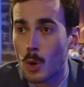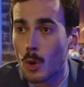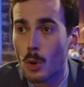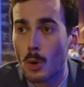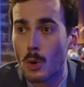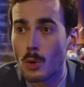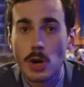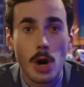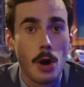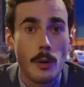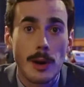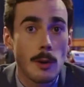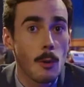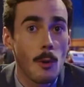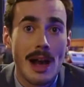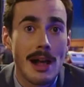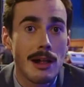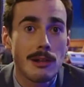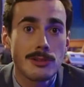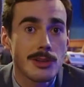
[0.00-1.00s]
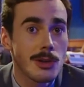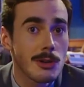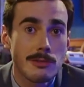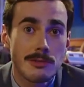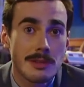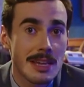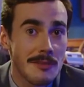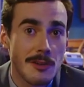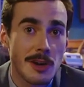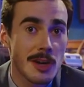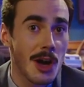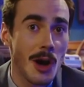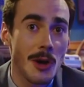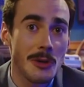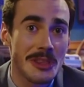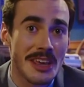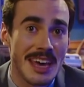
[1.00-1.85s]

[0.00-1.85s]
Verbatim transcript: all going well, you'll never go